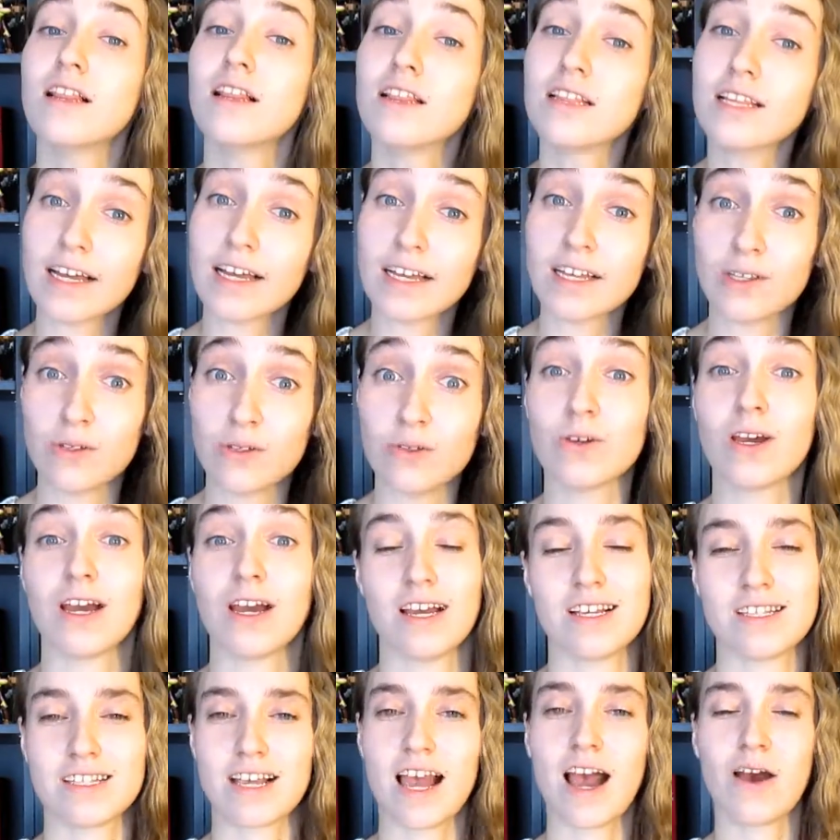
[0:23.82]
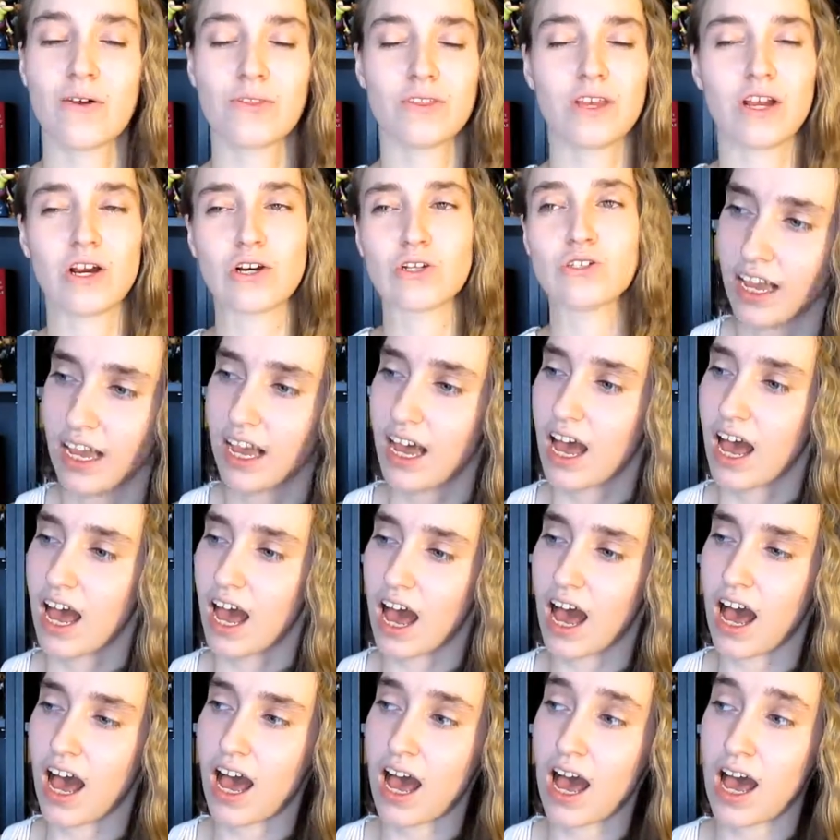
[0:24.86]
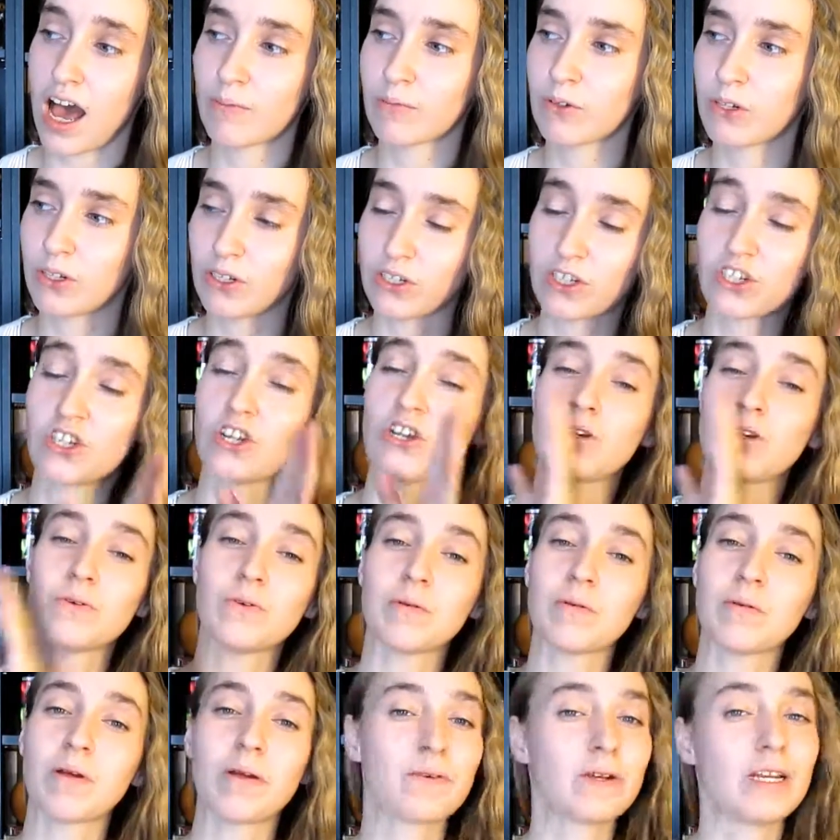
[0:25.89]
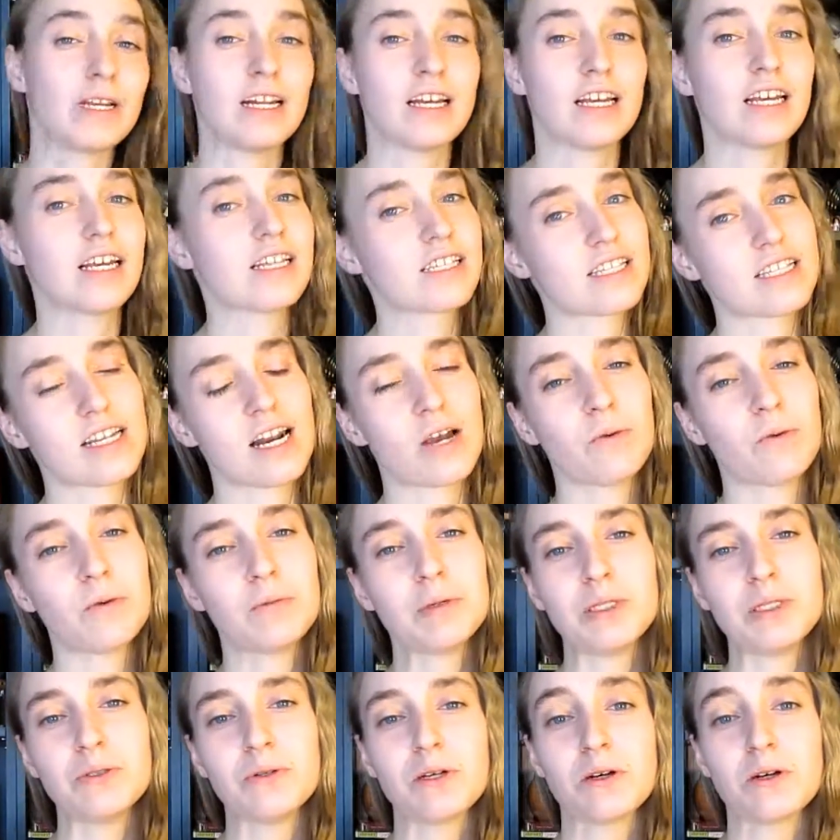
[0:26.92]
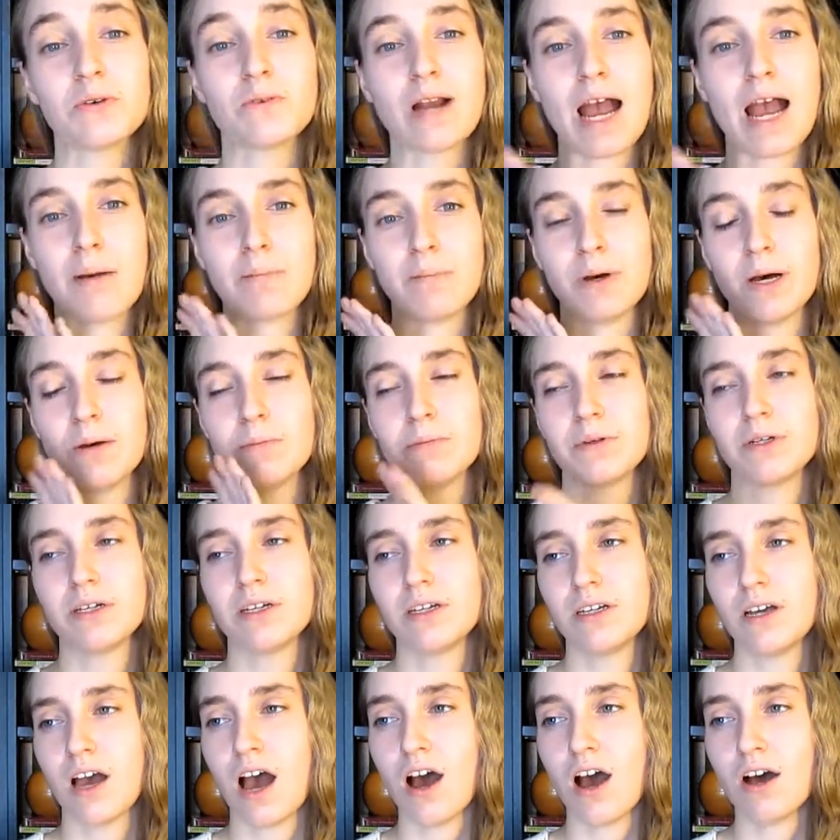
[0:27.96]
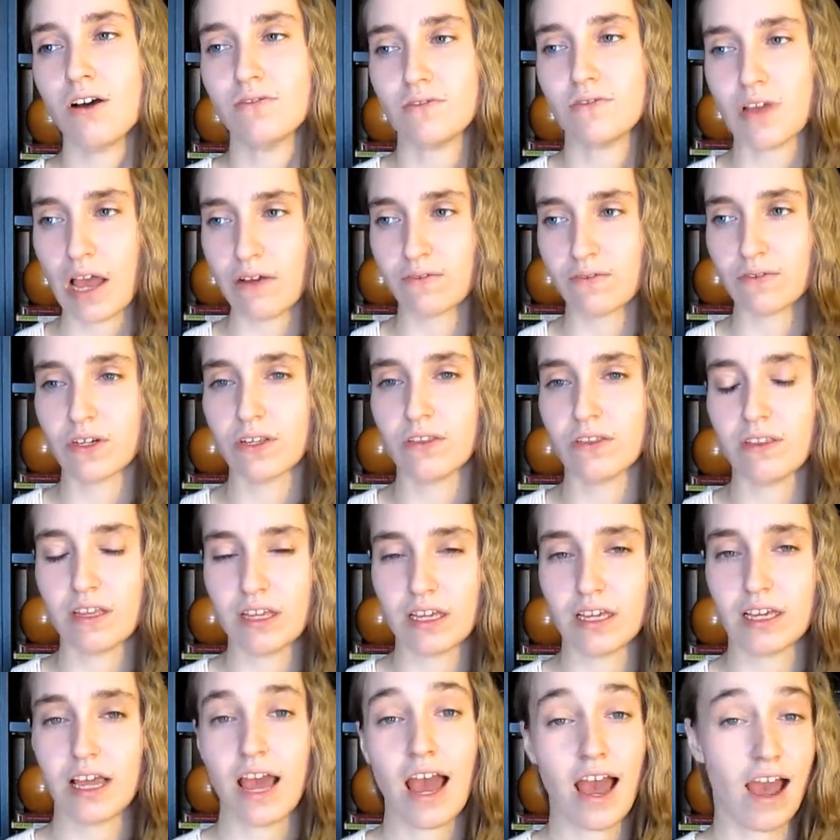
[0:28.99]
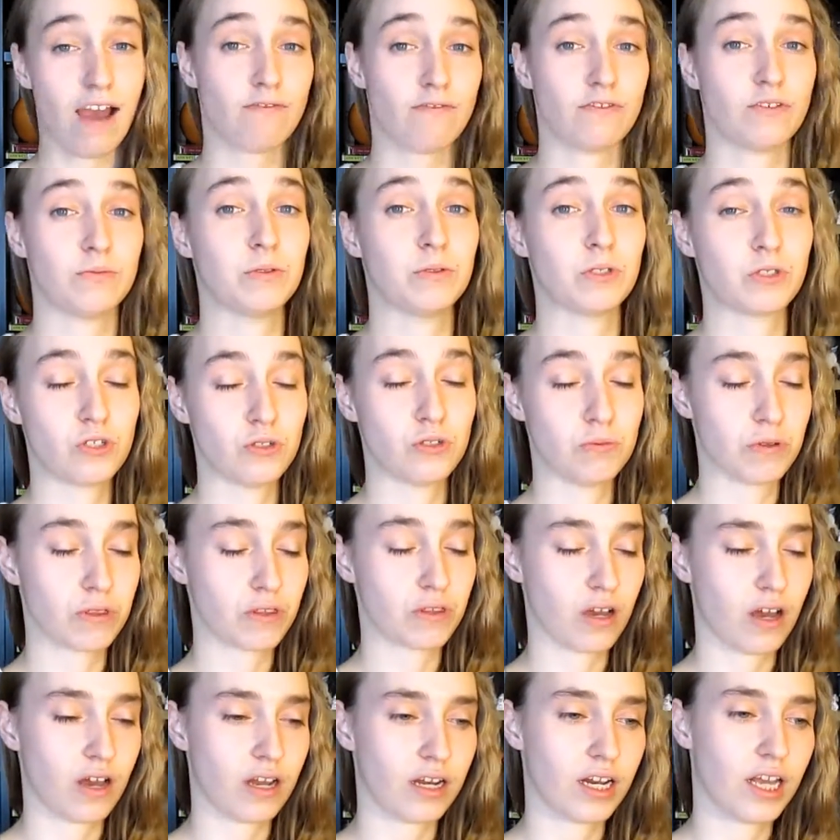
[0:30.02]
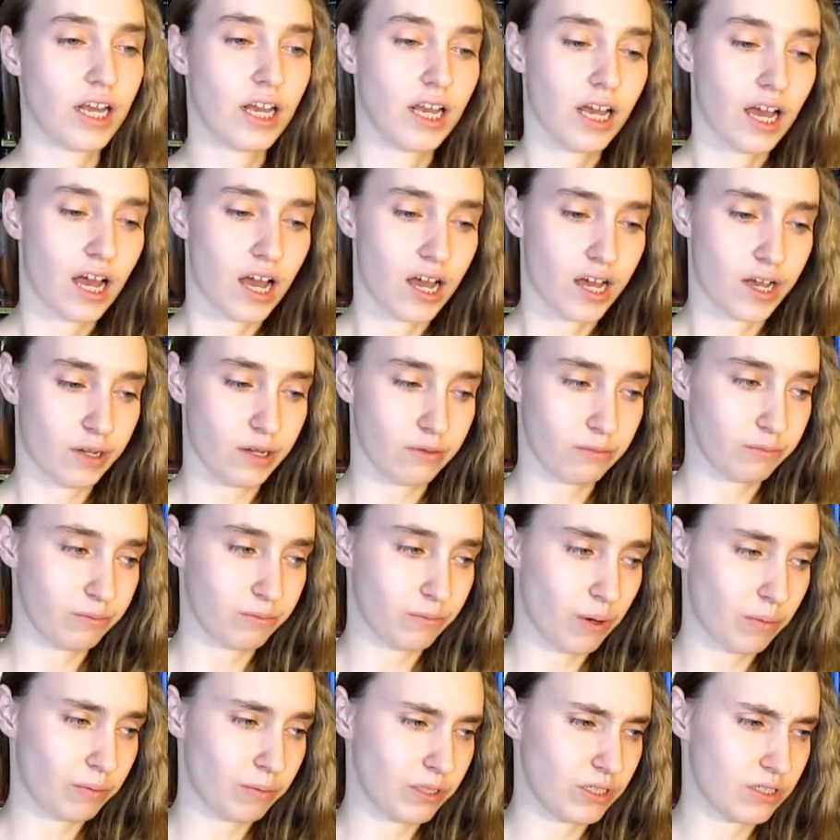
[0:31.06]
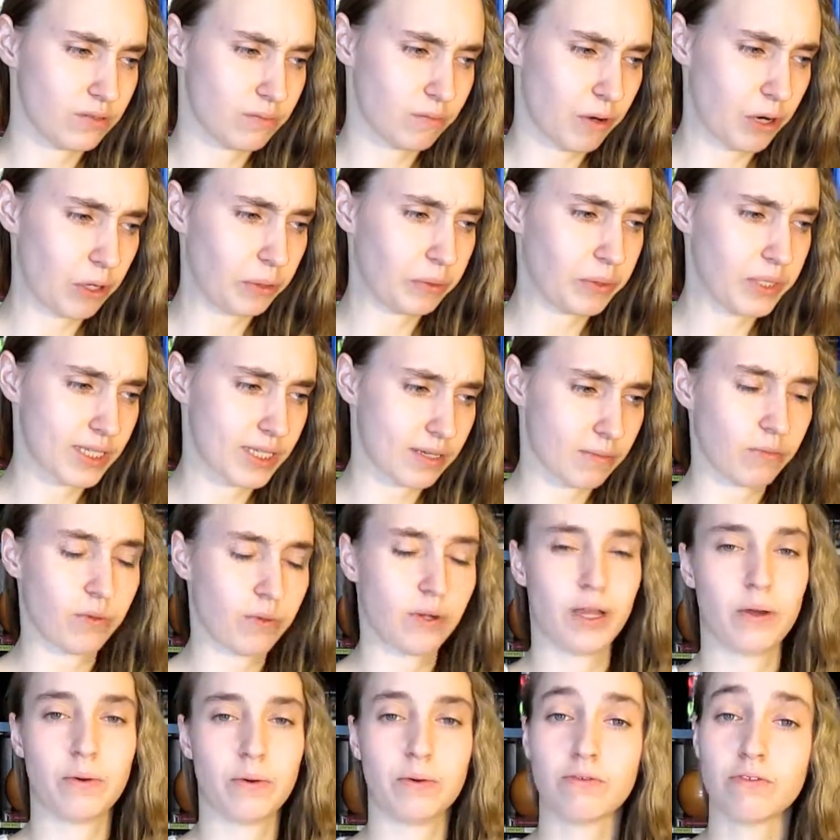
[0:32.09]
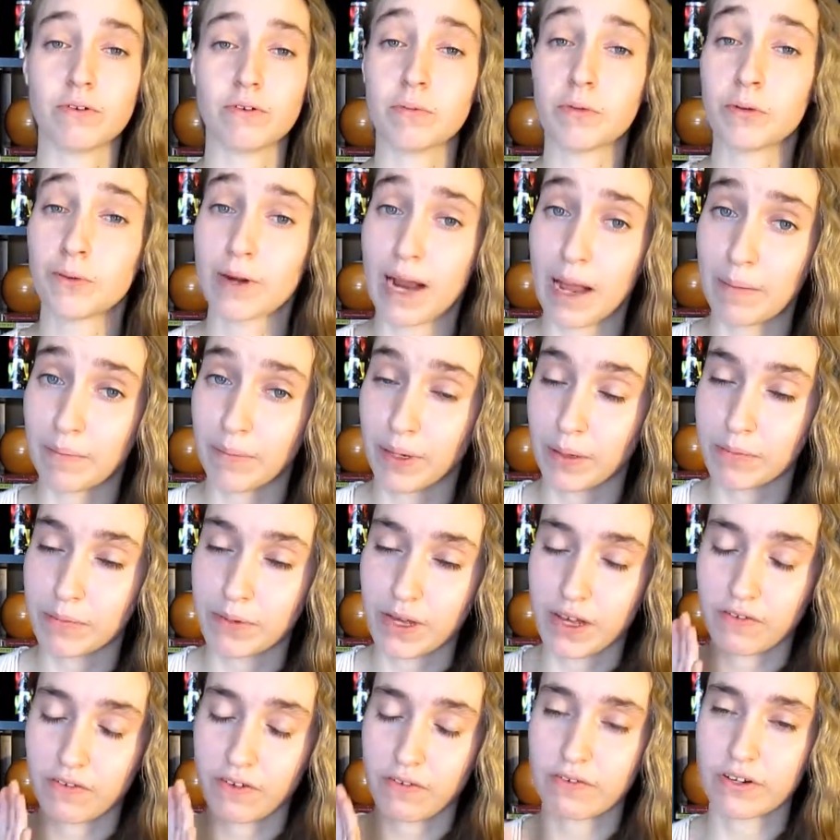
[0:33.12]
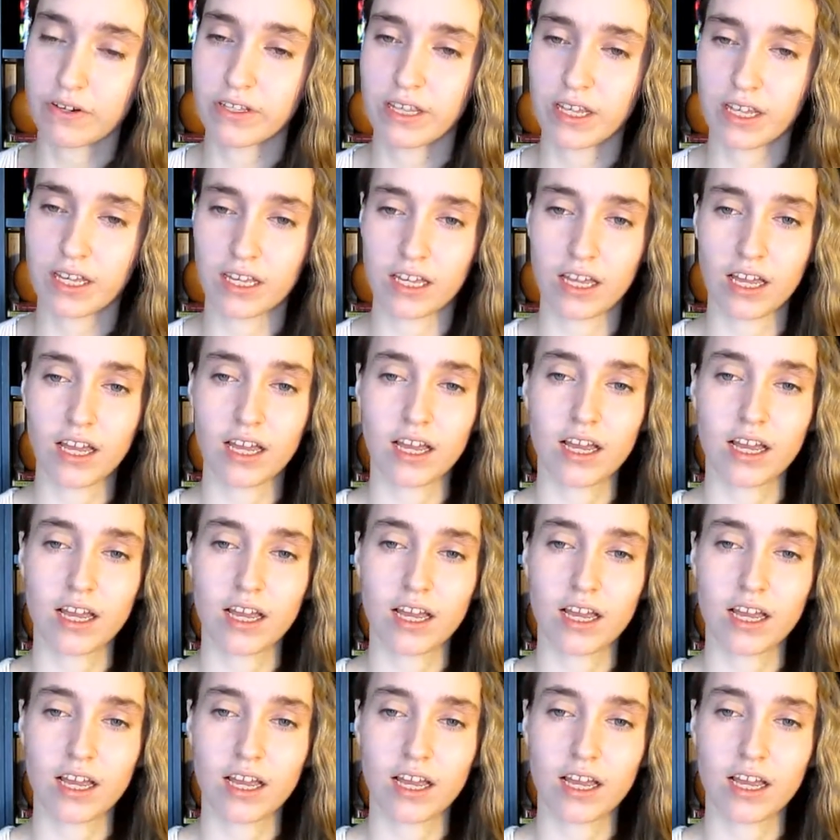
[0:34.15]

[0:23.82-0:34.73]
like you guys out there. I'm gonna show you where my reading is, and I will be doing a wrap up of everything after BookTubeathon. Probably tomorrow at some point I will film a wrap up of everything